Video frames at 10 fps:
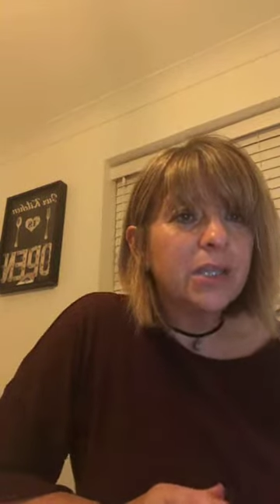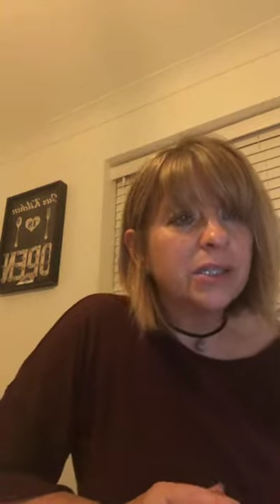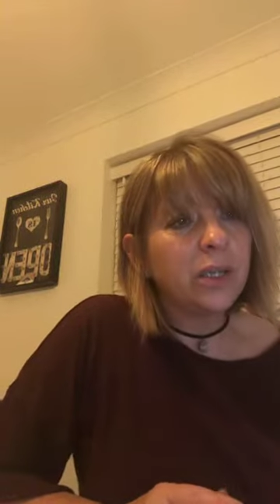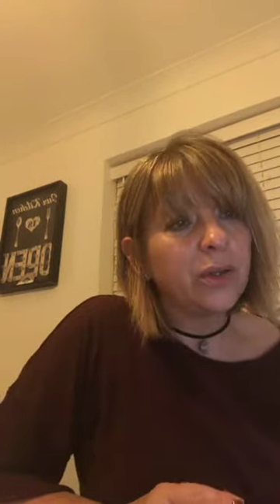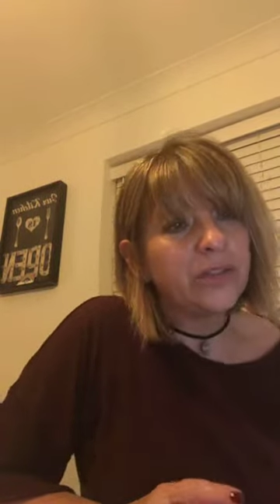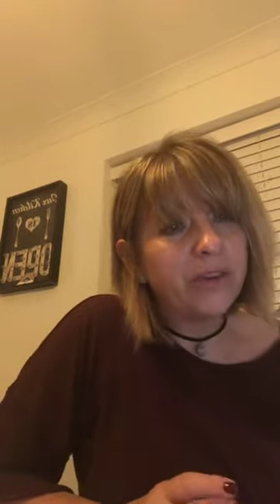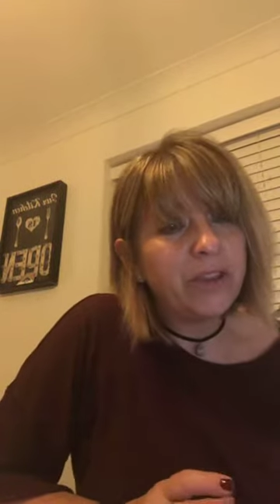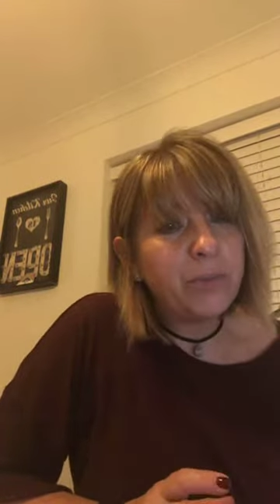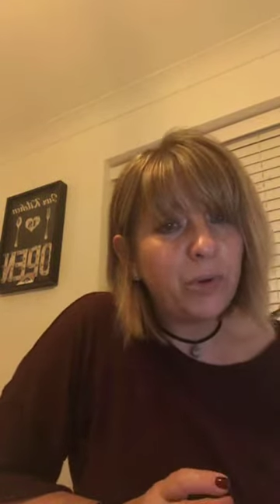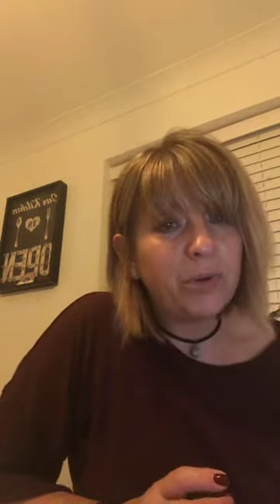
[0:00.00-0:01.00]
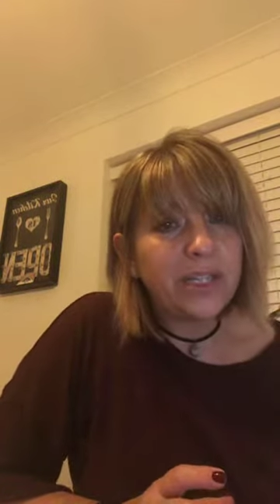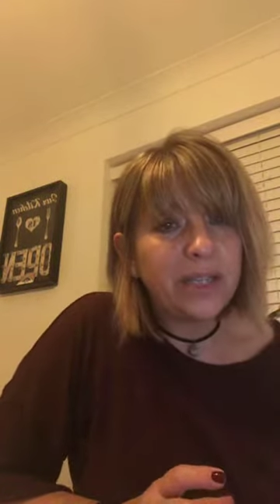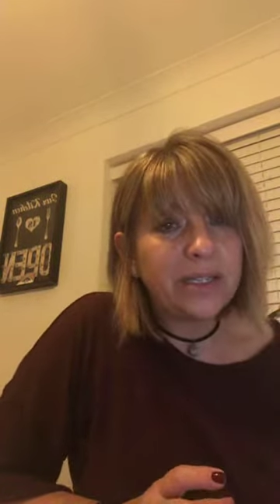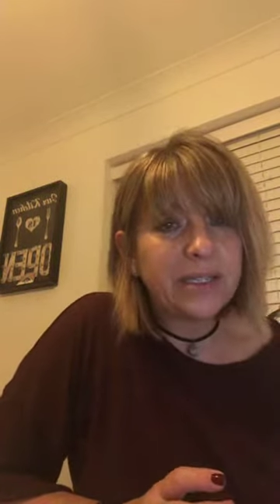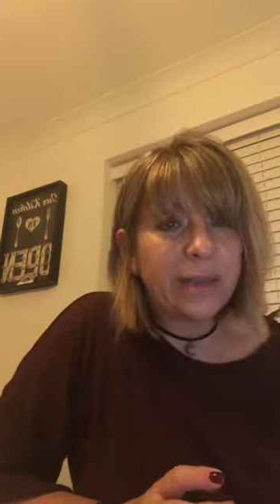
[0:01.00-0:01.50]
So it's very important
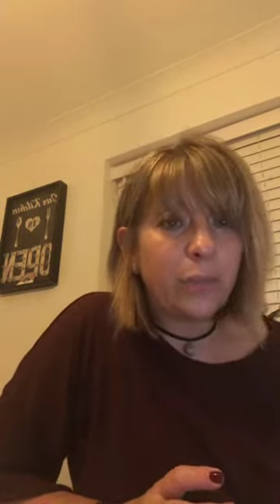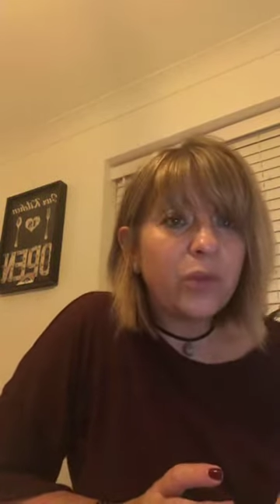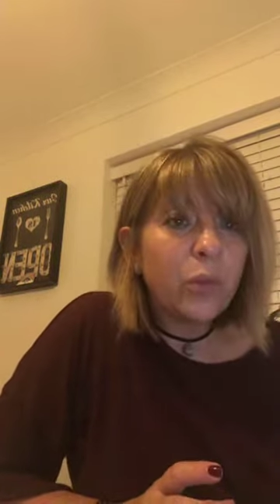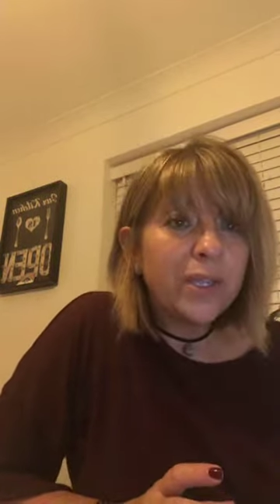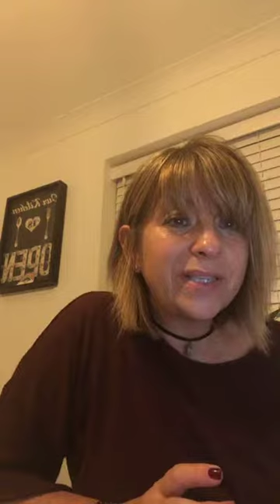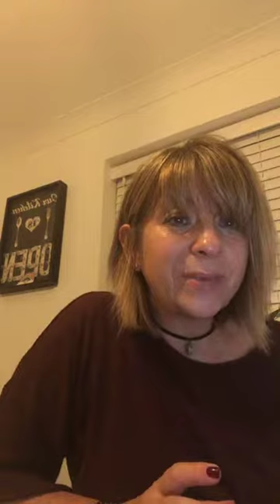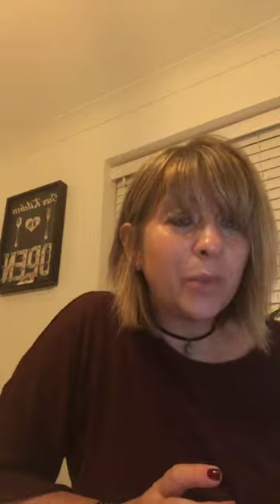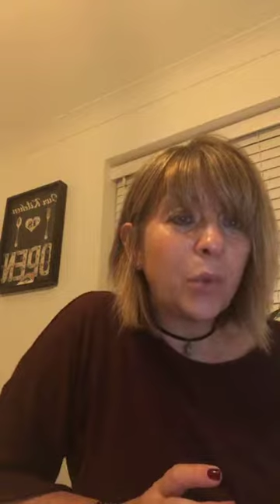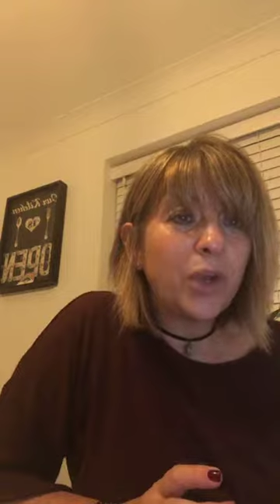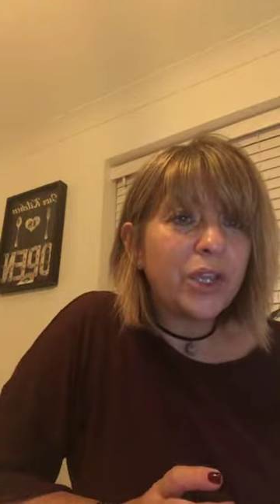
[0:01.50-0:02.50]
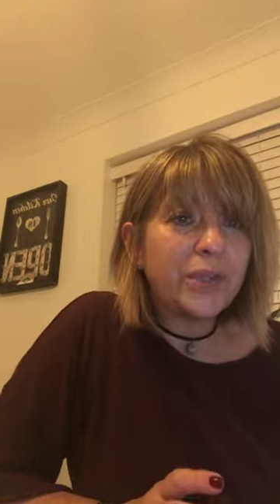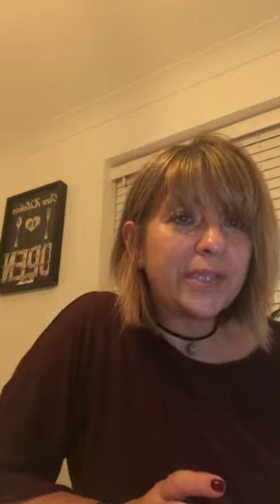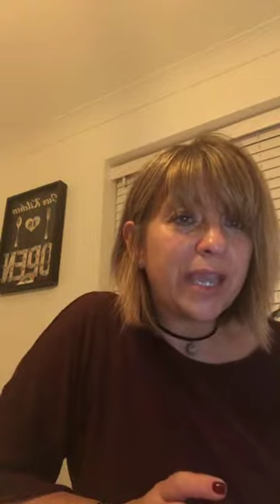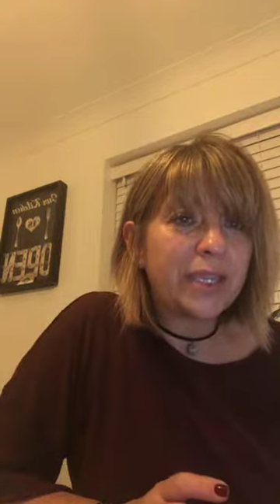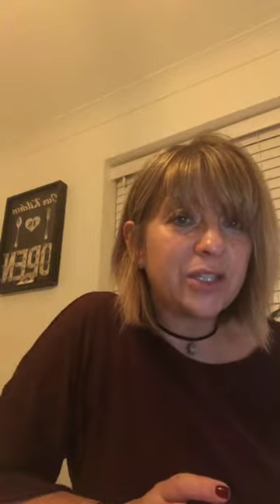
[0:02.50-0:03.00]
to understand with wisdom, what are you
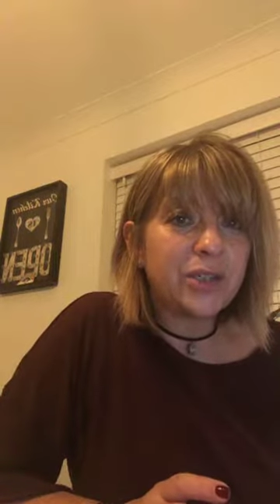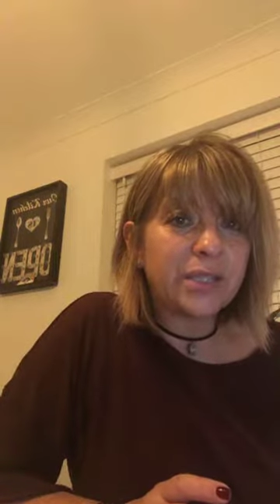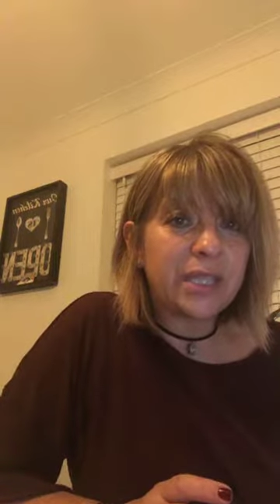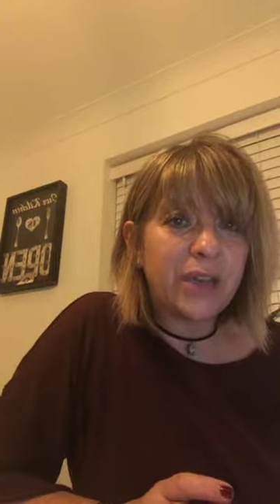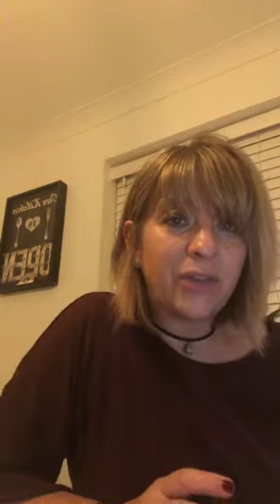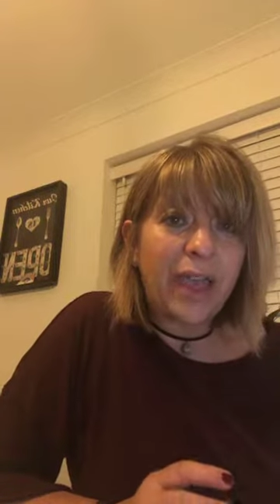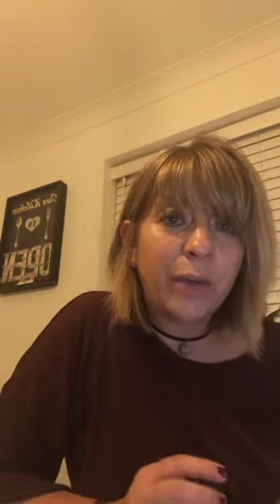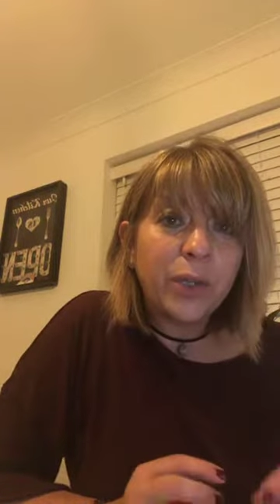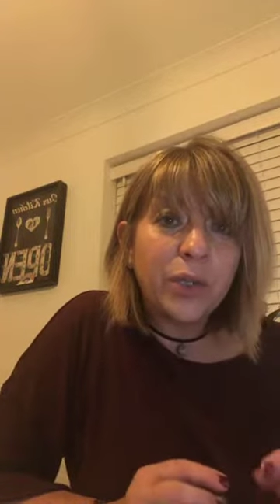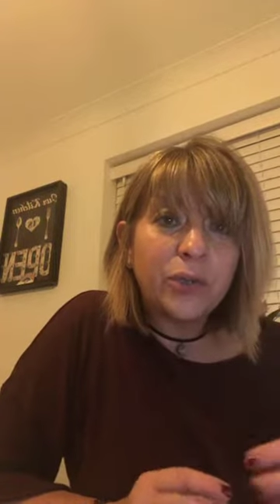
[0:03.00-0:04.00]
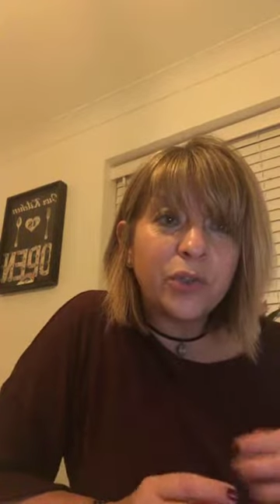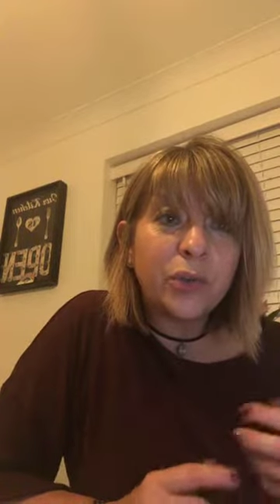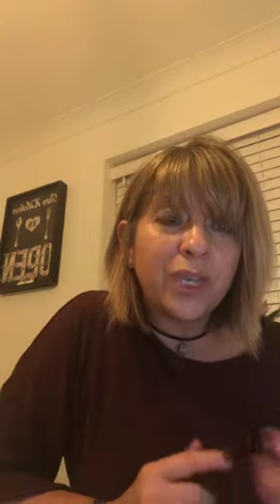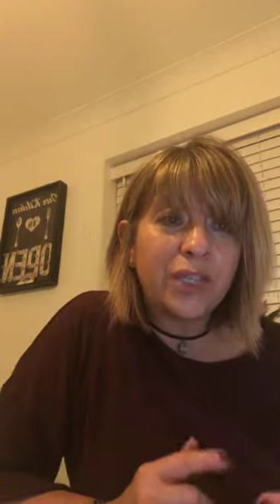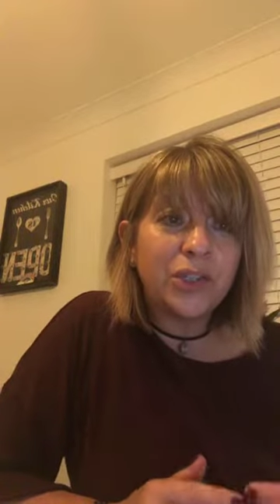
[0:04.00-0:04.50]
saying to yourself? How are you
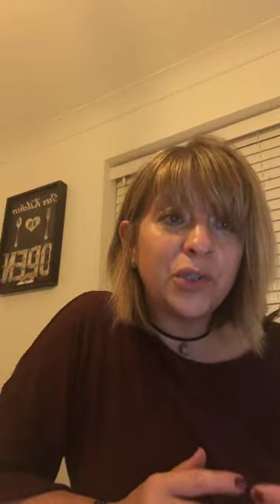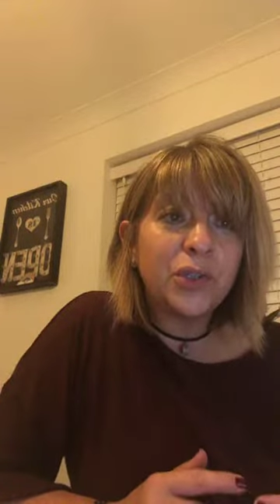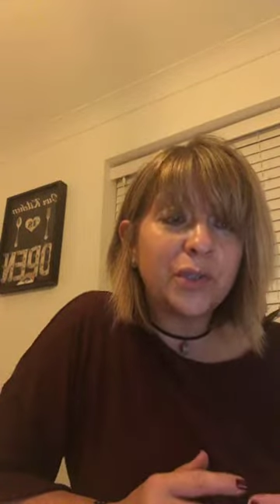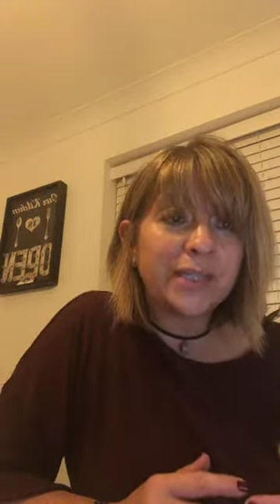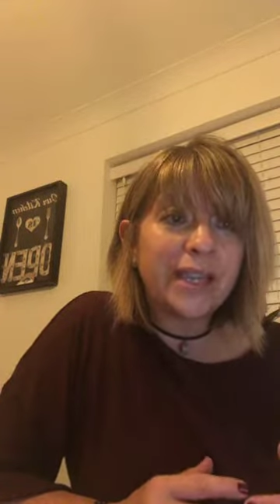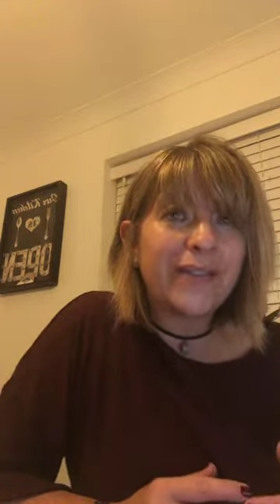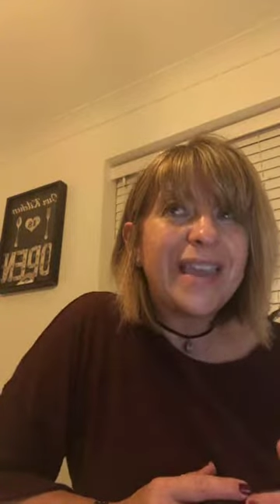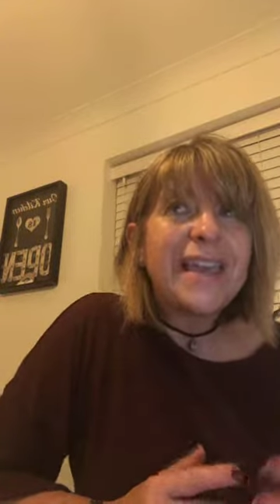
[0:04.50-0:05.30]
talking to yourself,